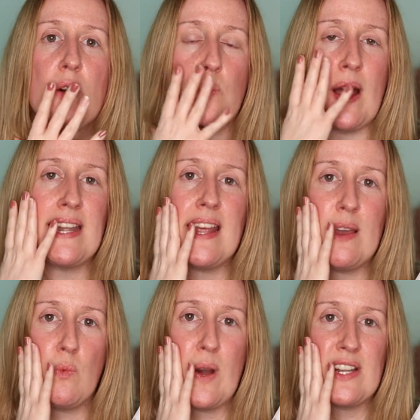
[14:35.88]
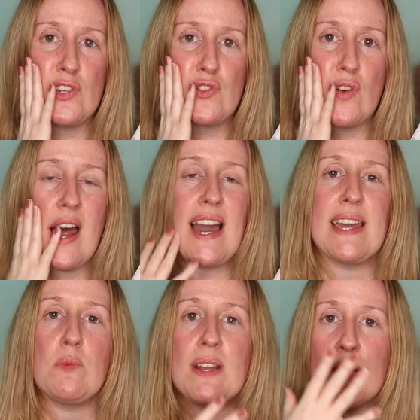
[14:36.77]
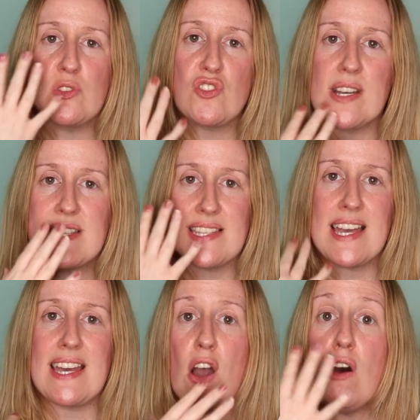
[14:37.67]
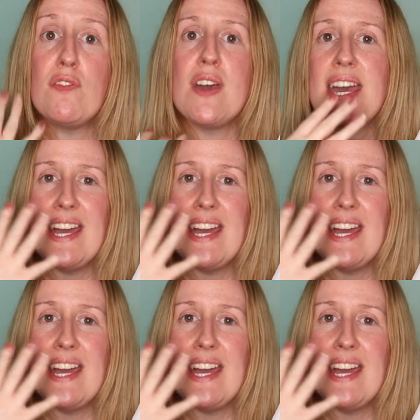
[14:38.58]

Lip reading: when it went dry, when I was trying to take it off,